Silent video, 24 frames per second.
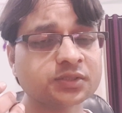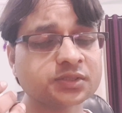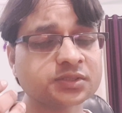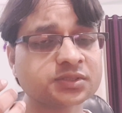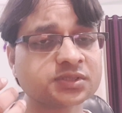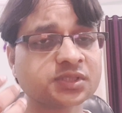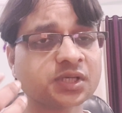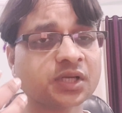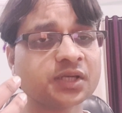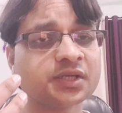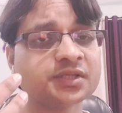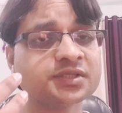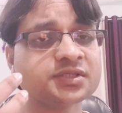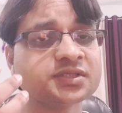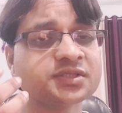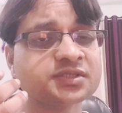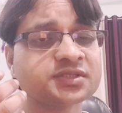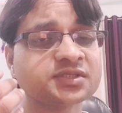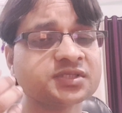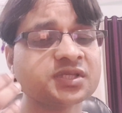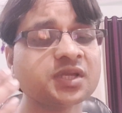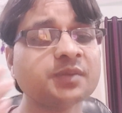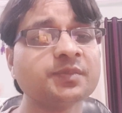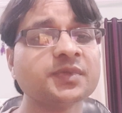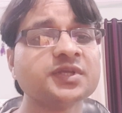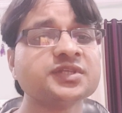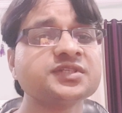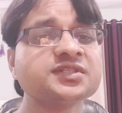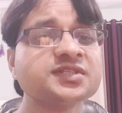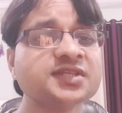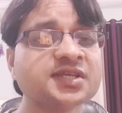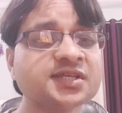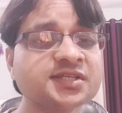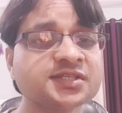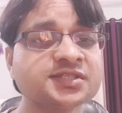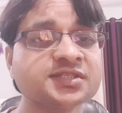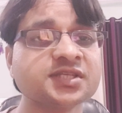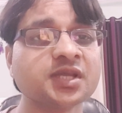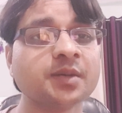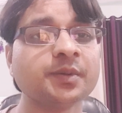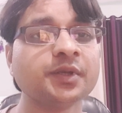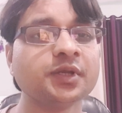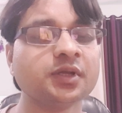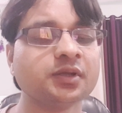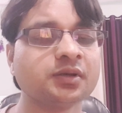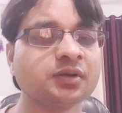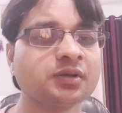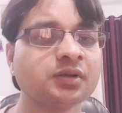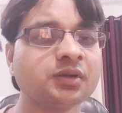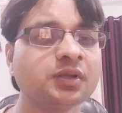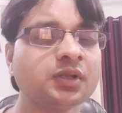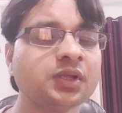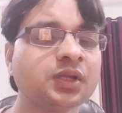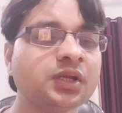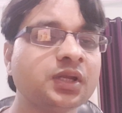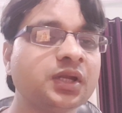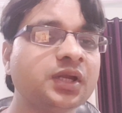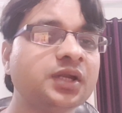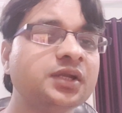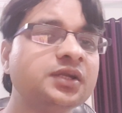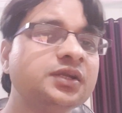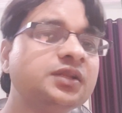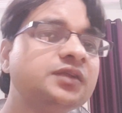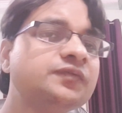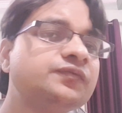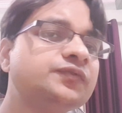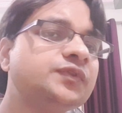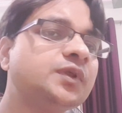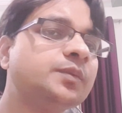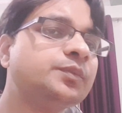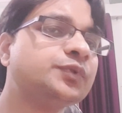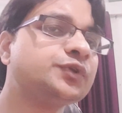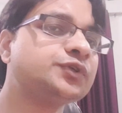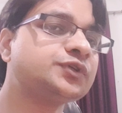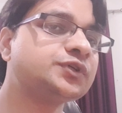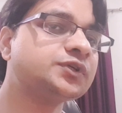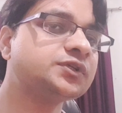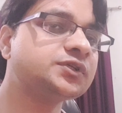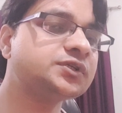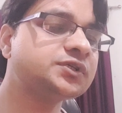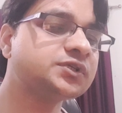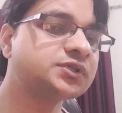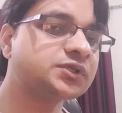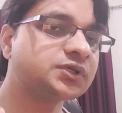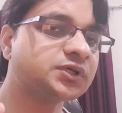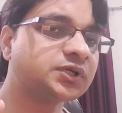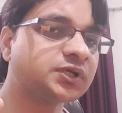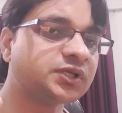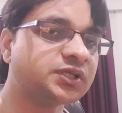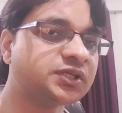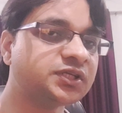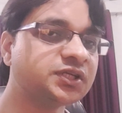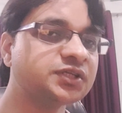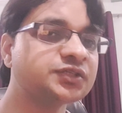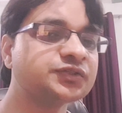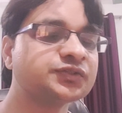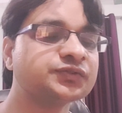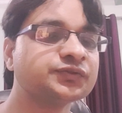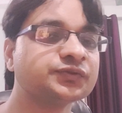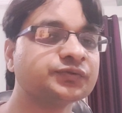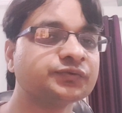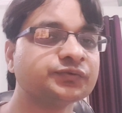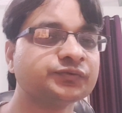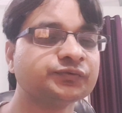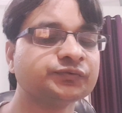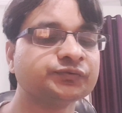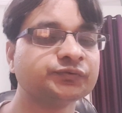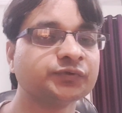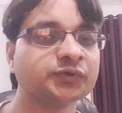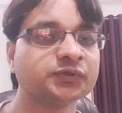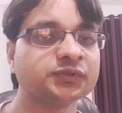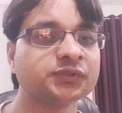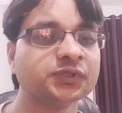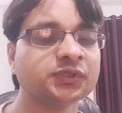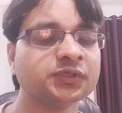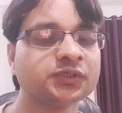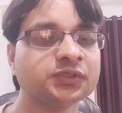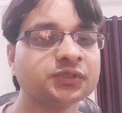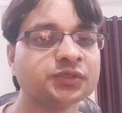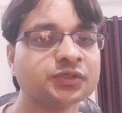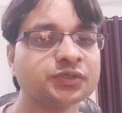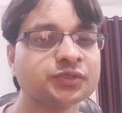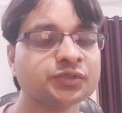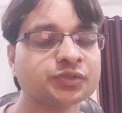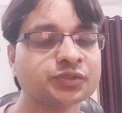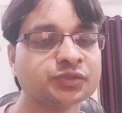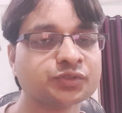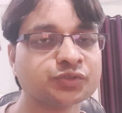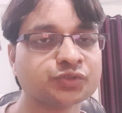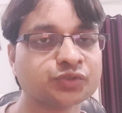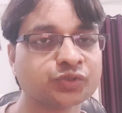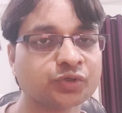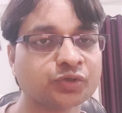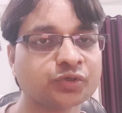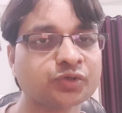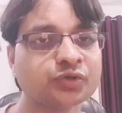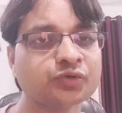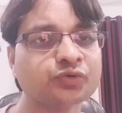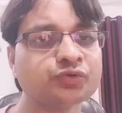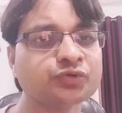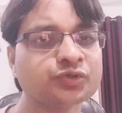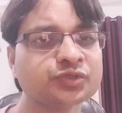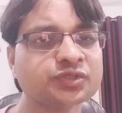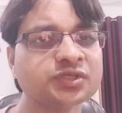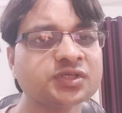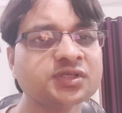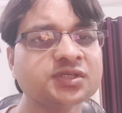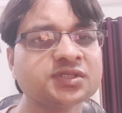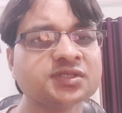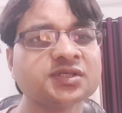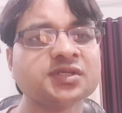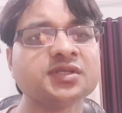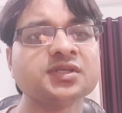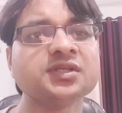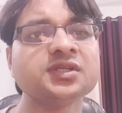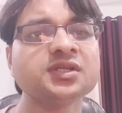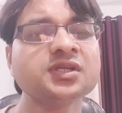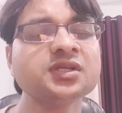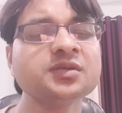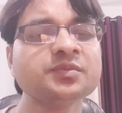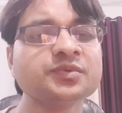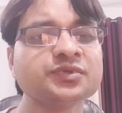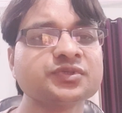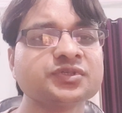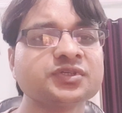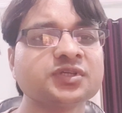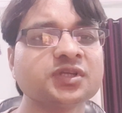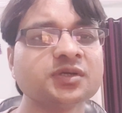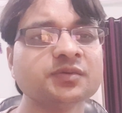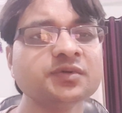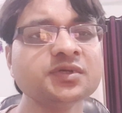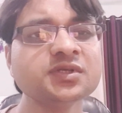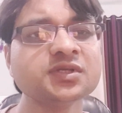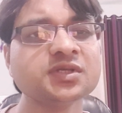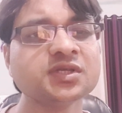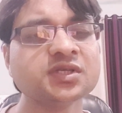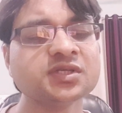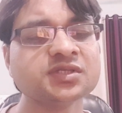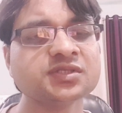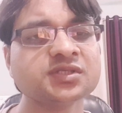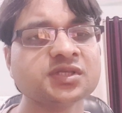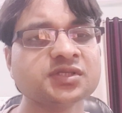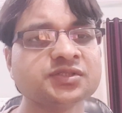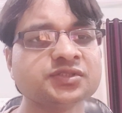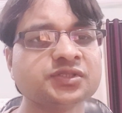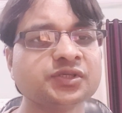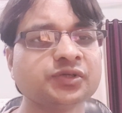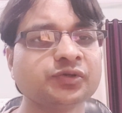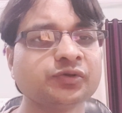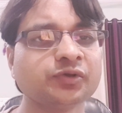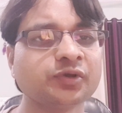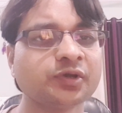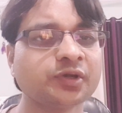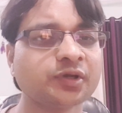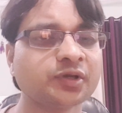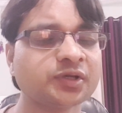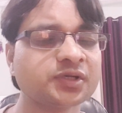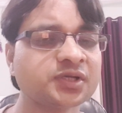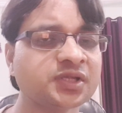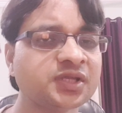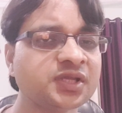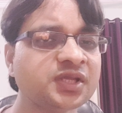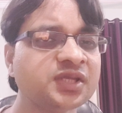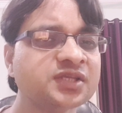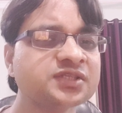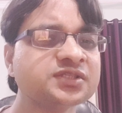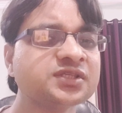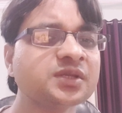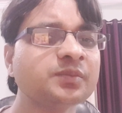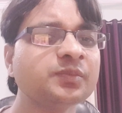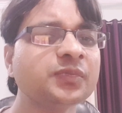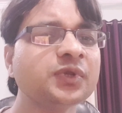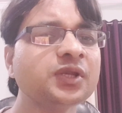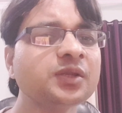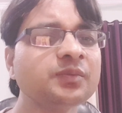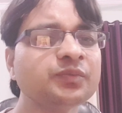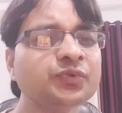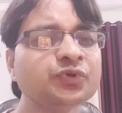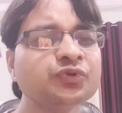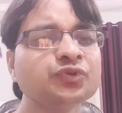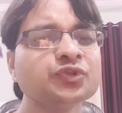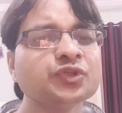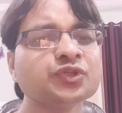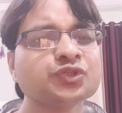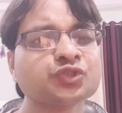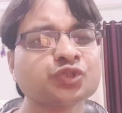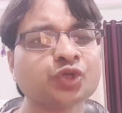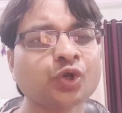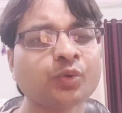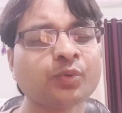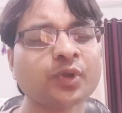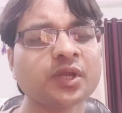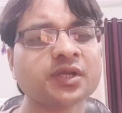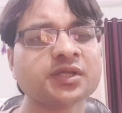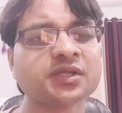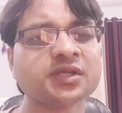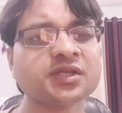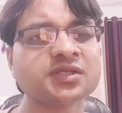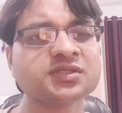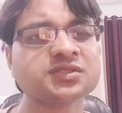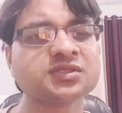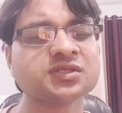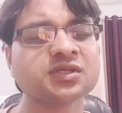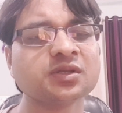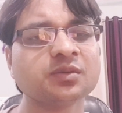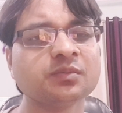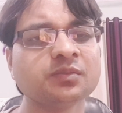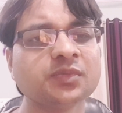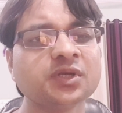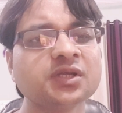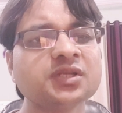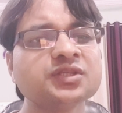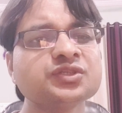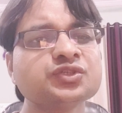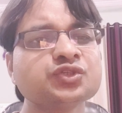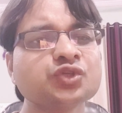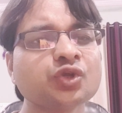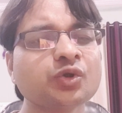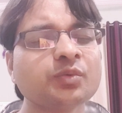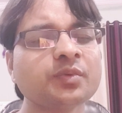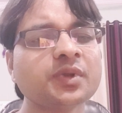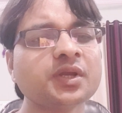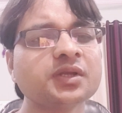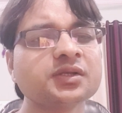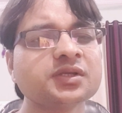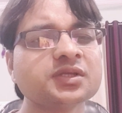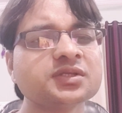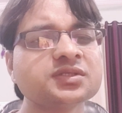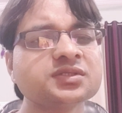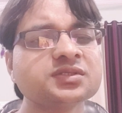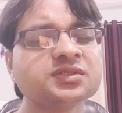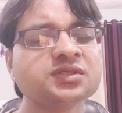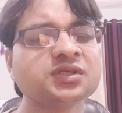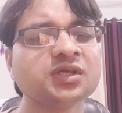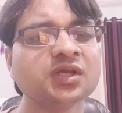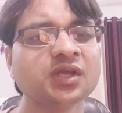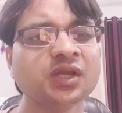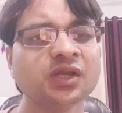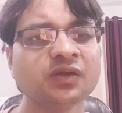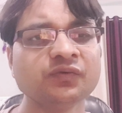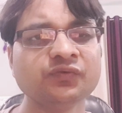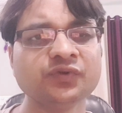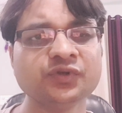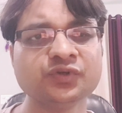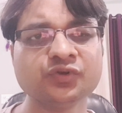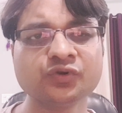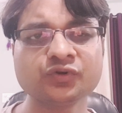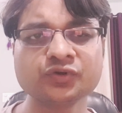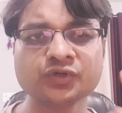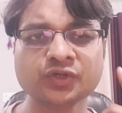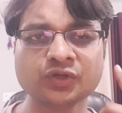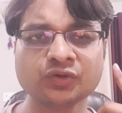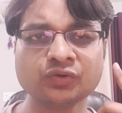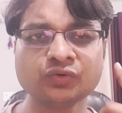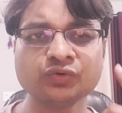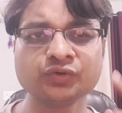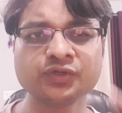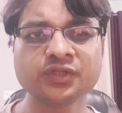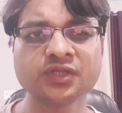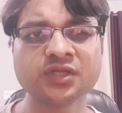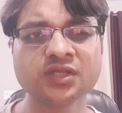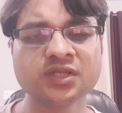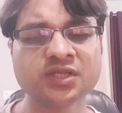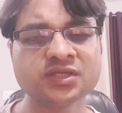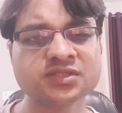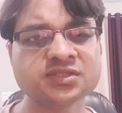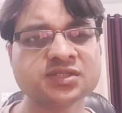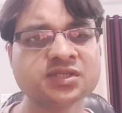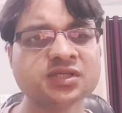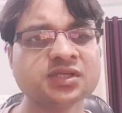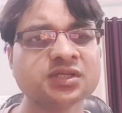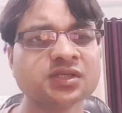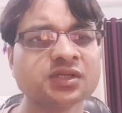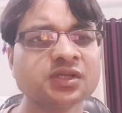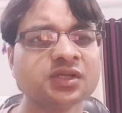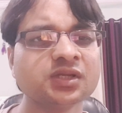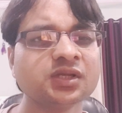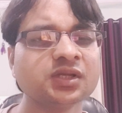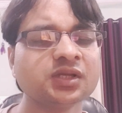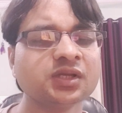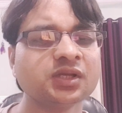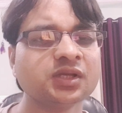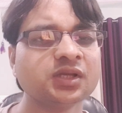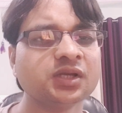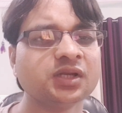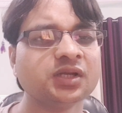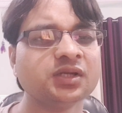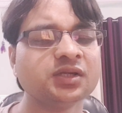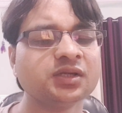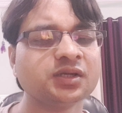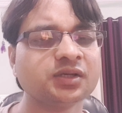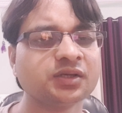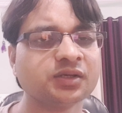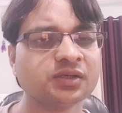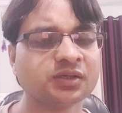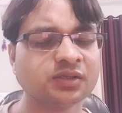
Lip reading: called as a same as examiner. And if the patient hears for the shorter duration, it indicates patient have sensory neural hearing. Similarly, we do the Schaubeck test, but in Schaubeck test we don't include the EAC, and